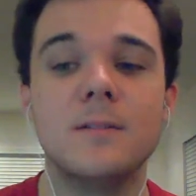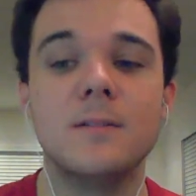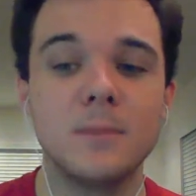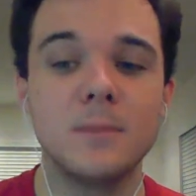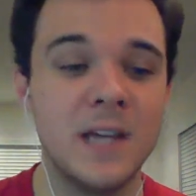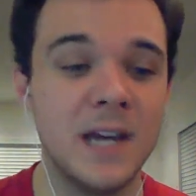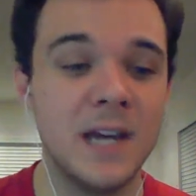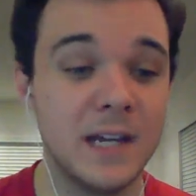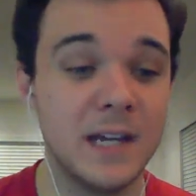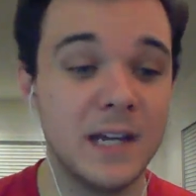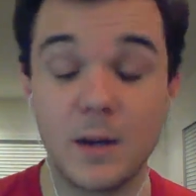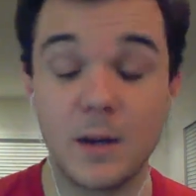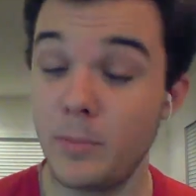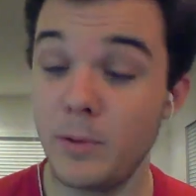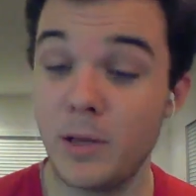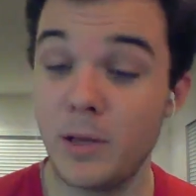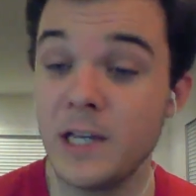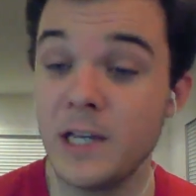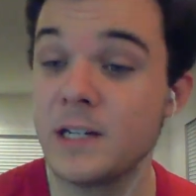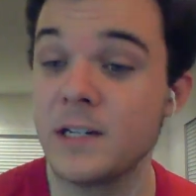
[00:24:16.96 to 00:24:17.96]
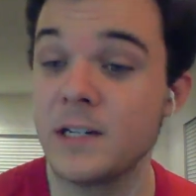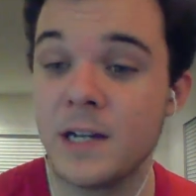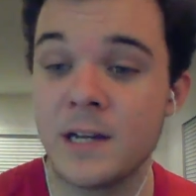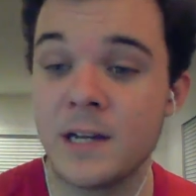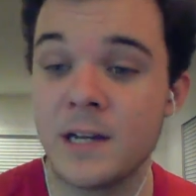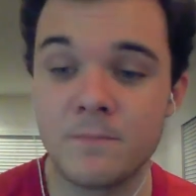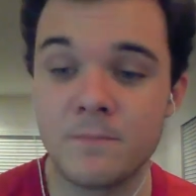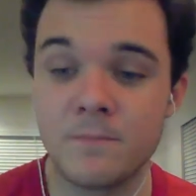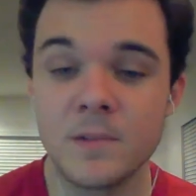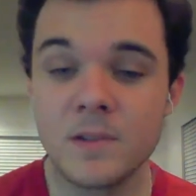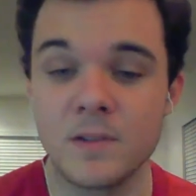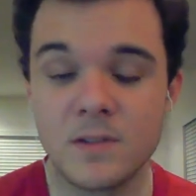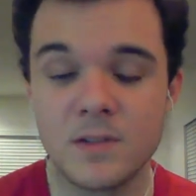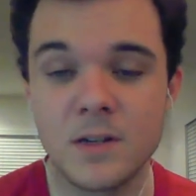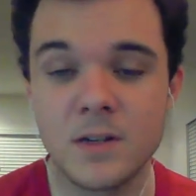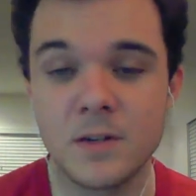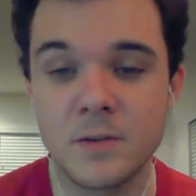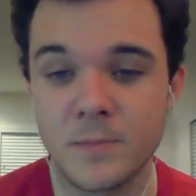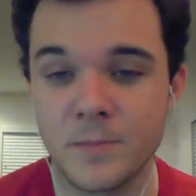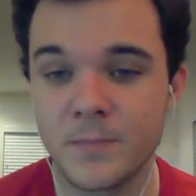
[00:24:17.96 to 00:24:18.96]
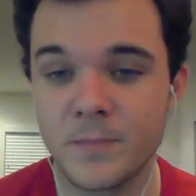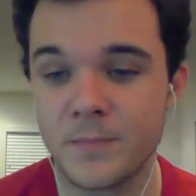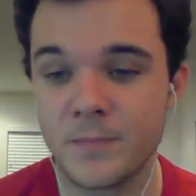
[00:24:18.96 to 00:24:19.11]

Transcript: getting in a play-in game. So